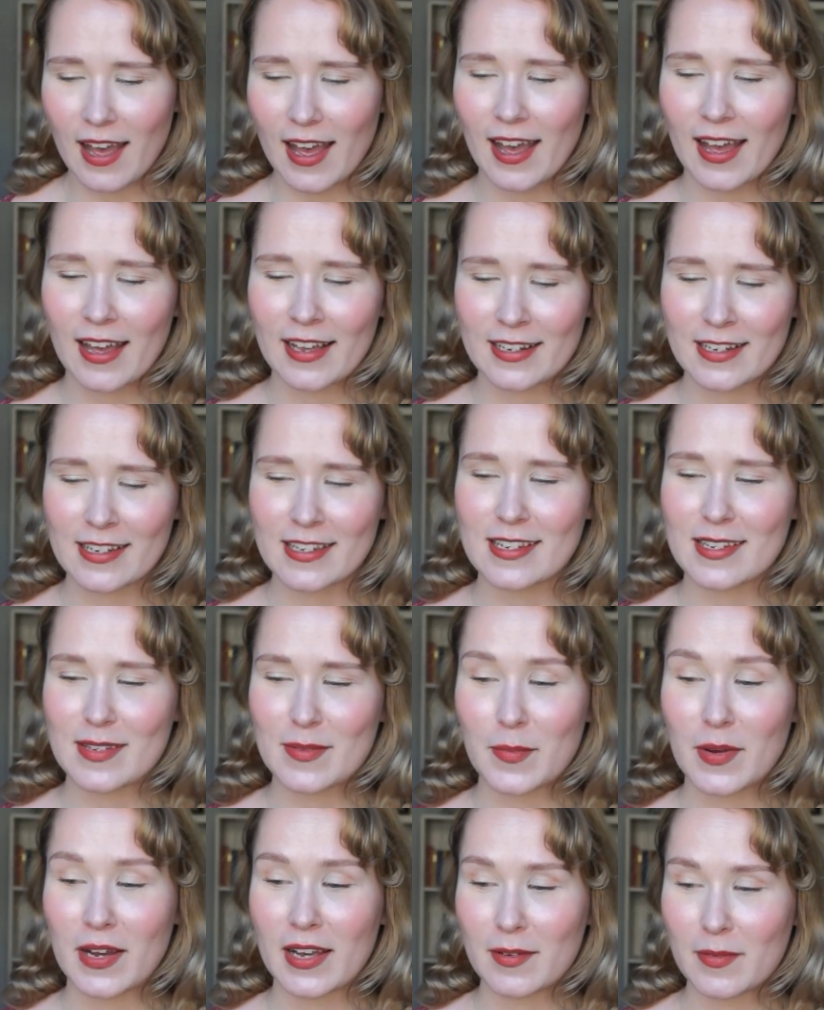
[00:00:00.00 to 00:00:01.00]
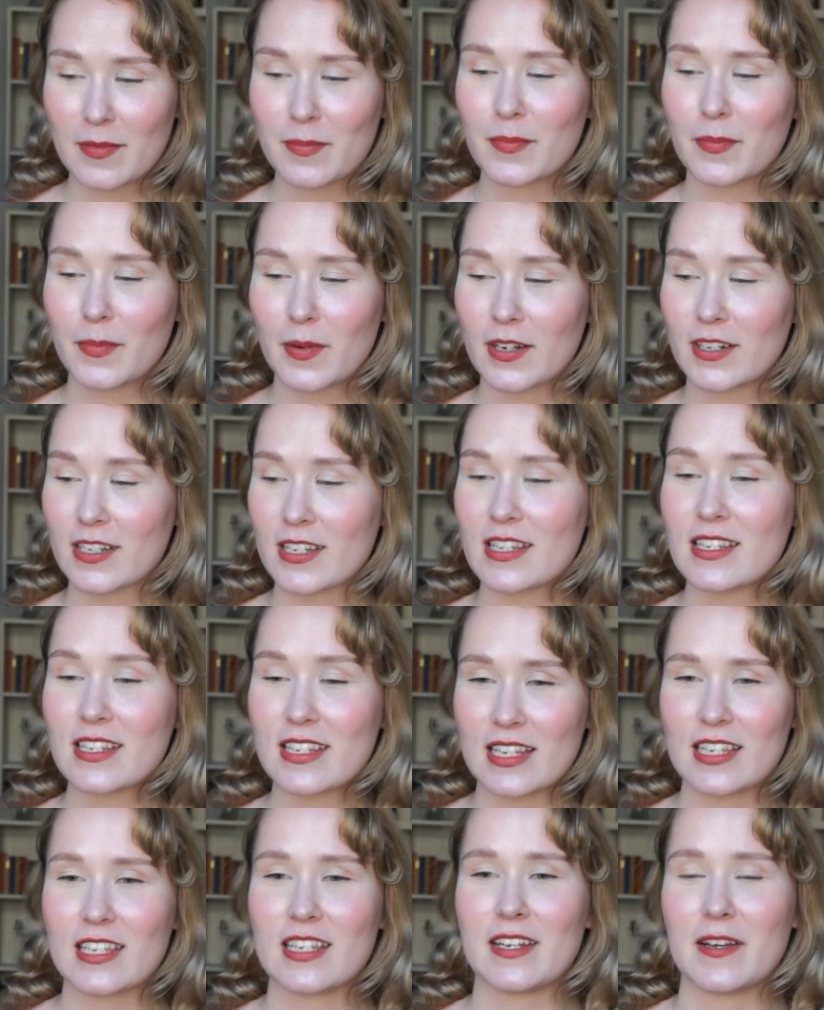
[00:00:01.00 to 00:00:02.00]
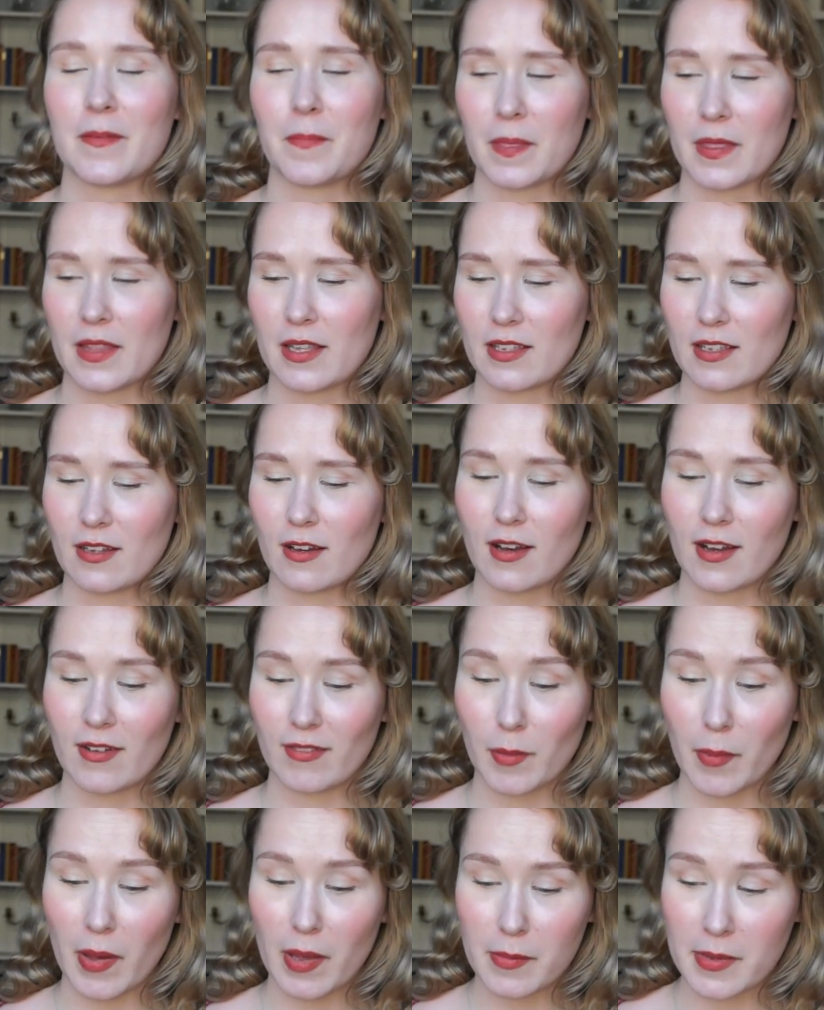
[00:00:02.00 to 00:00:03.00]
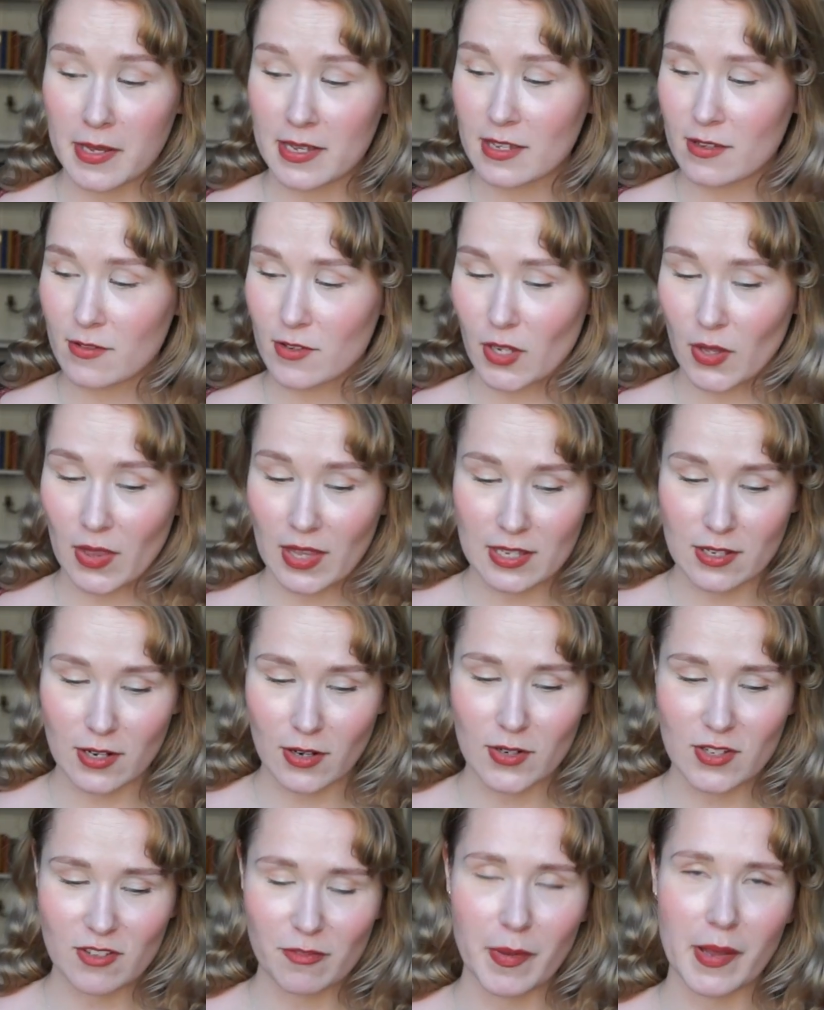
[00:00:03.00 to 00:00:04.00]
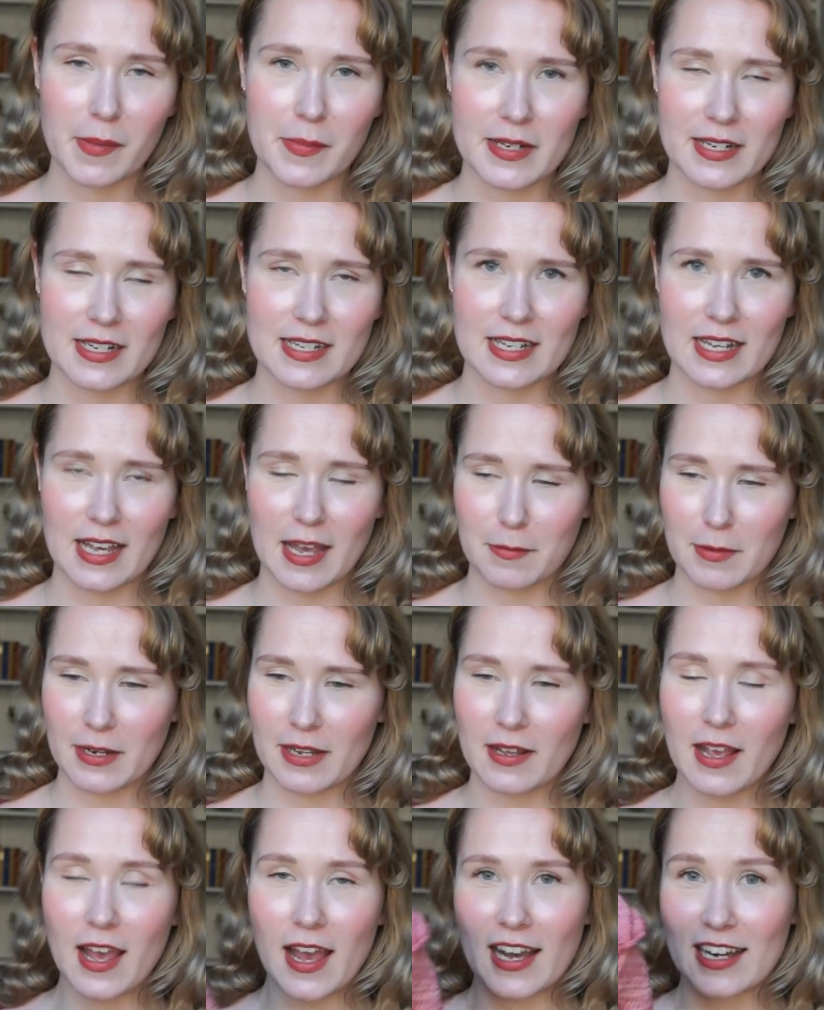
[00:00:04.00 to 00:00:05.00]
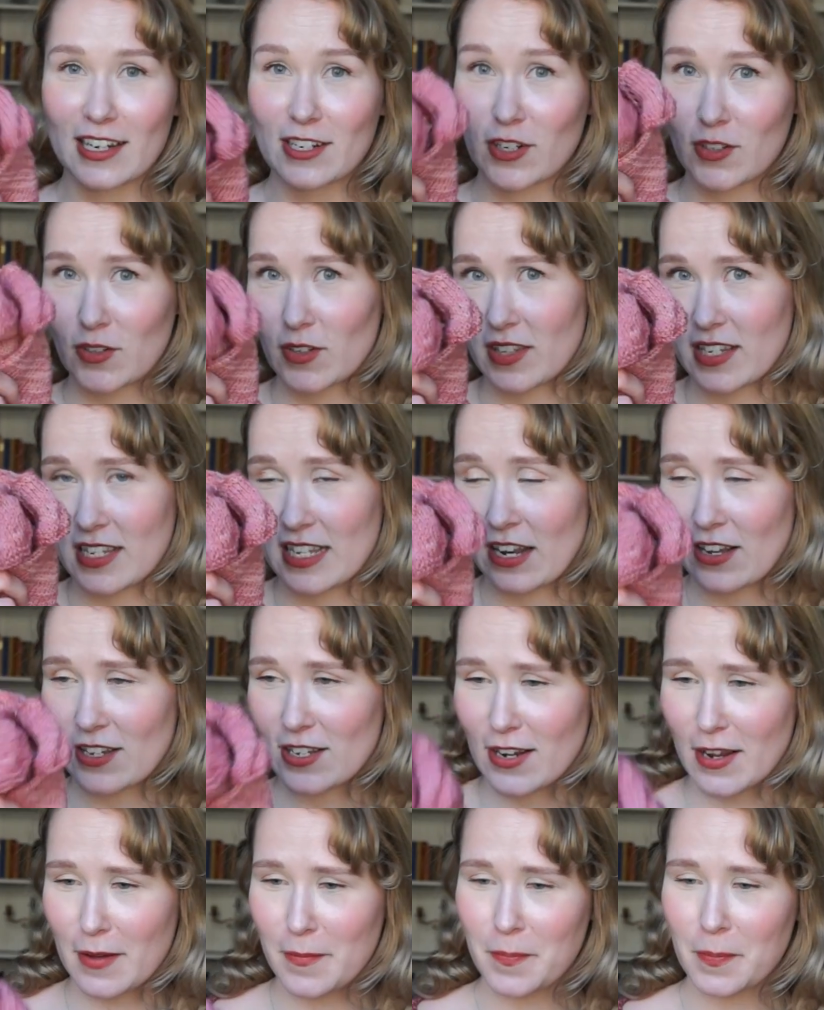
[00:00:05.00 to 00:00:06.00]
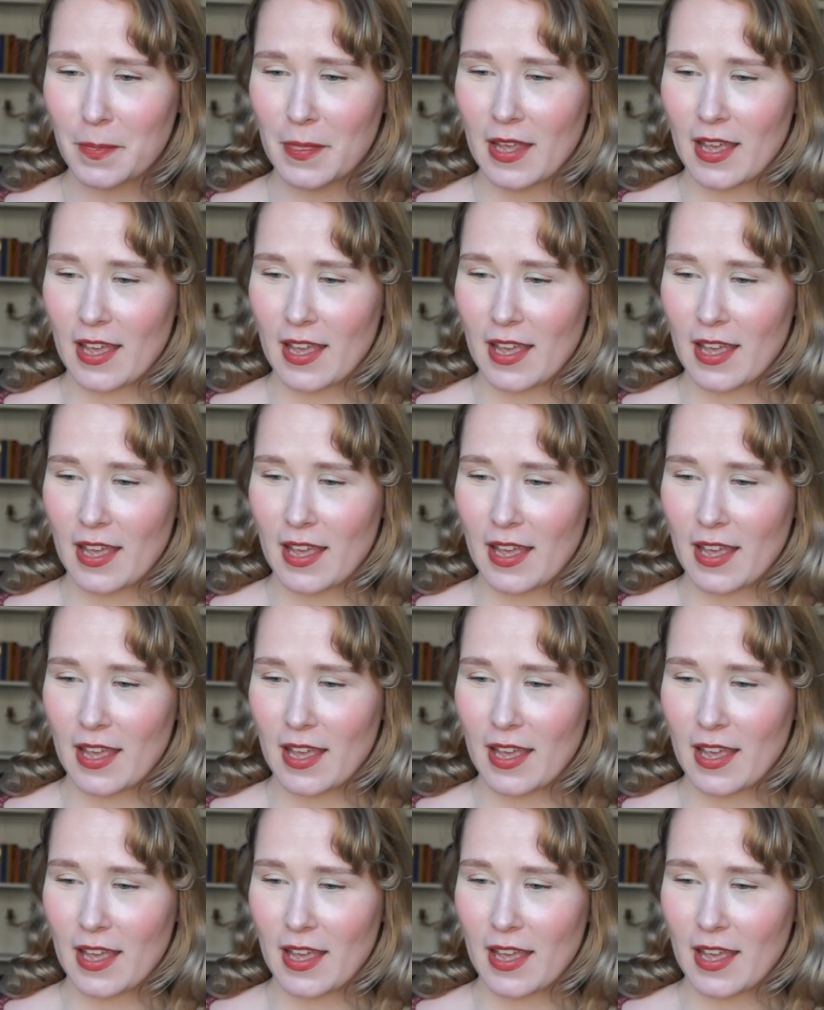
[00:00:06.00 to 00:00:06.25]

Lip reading: and my partner's sister are having babies, so there's loads of baby knitting happening. I showed you this last time,